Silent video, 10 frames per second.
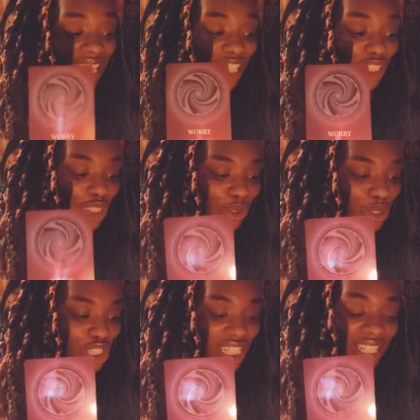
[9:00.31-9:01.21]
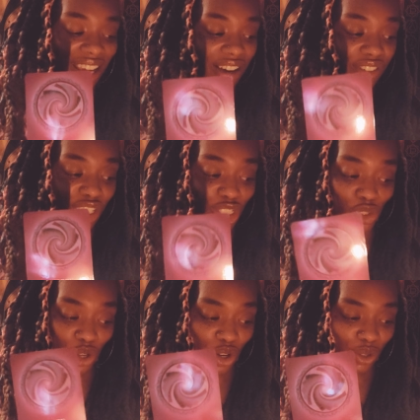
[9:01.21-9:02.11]
illusion of
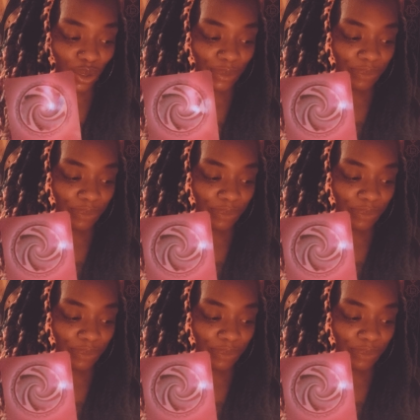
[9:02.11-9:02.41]
control.